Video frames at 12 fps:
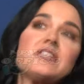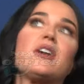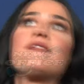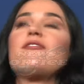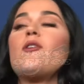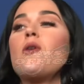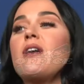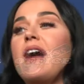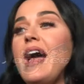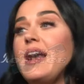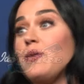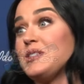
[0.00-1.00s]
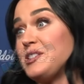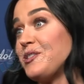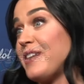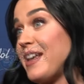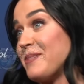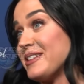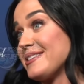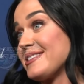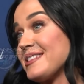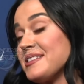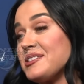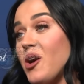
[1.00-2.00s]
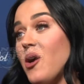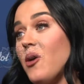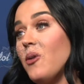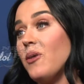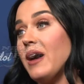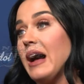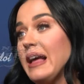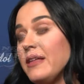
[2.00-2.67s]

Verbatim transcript: and she and I have developed a great friendship and